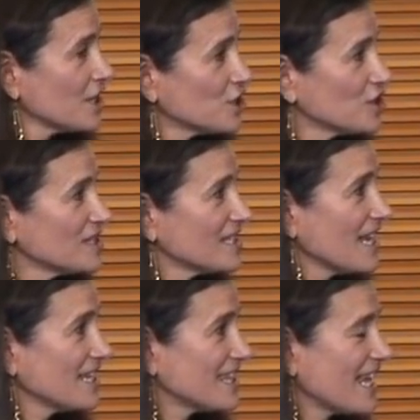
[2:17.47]
She
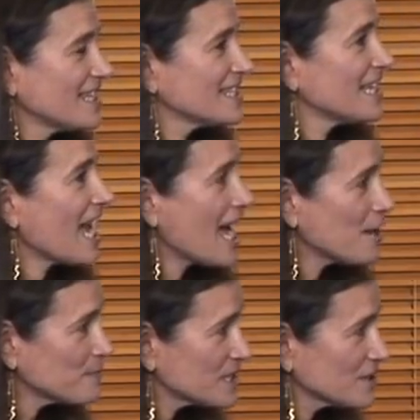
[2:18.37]
said, that's an
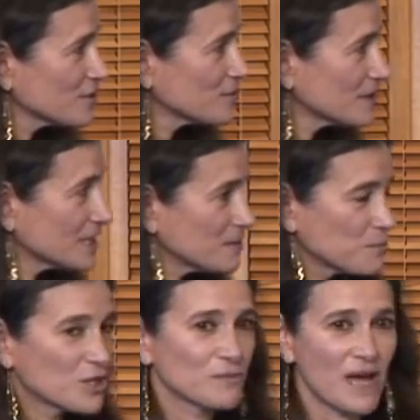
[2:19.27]
absolutely
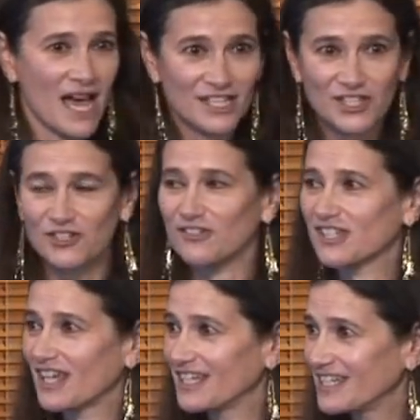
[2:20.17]

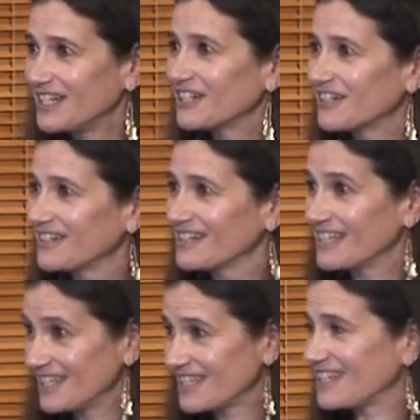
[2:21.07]
preposterous idea,
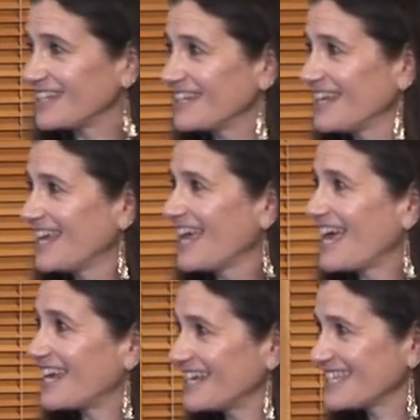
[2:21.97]
isn't it?
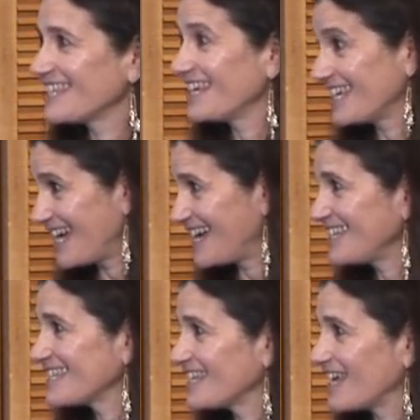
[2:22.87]
And I said,
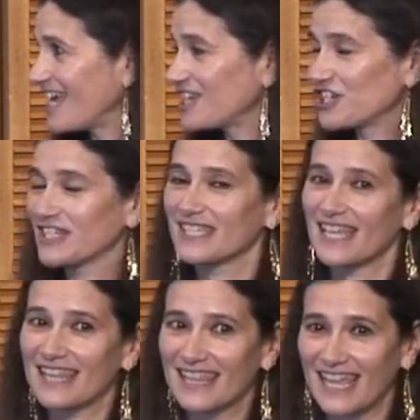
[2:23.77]
yes. And she
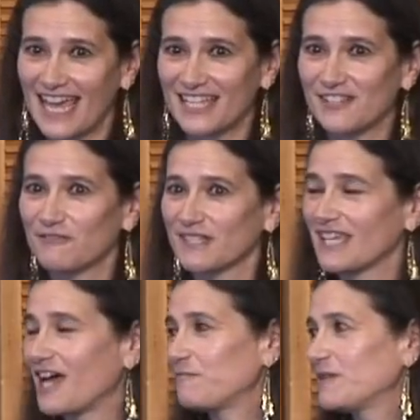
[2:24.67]
said, that's what's
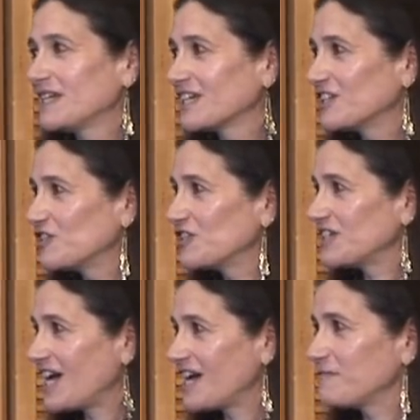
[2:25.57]
happening in your
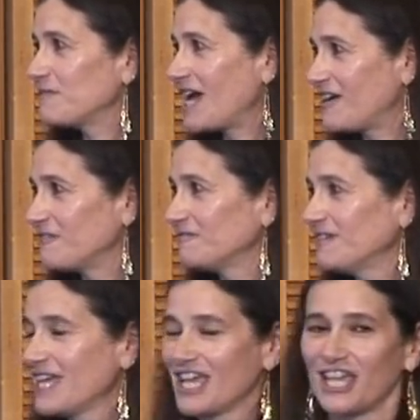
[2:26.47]
time now.
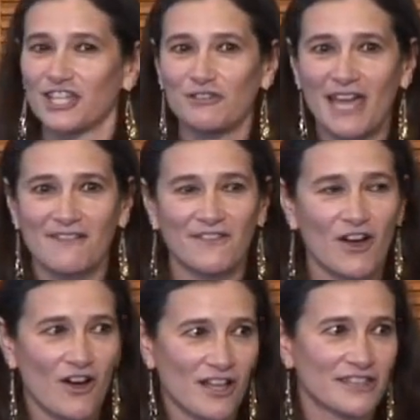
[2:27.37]
You have
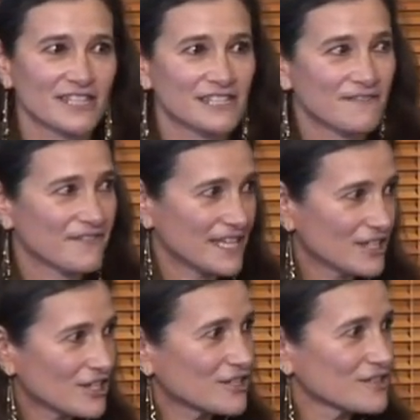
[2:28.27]
all these
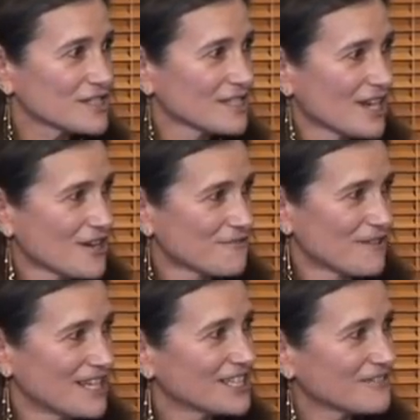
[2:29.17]
fingers
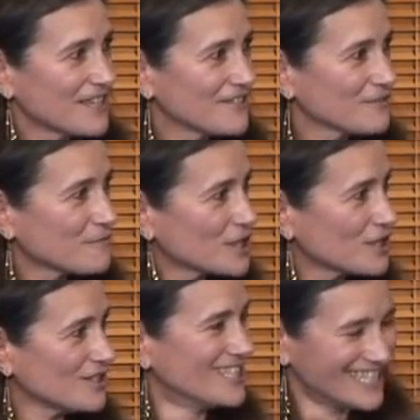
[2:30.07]
running around the
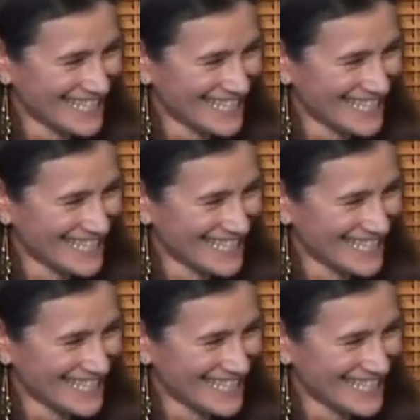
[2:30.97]
world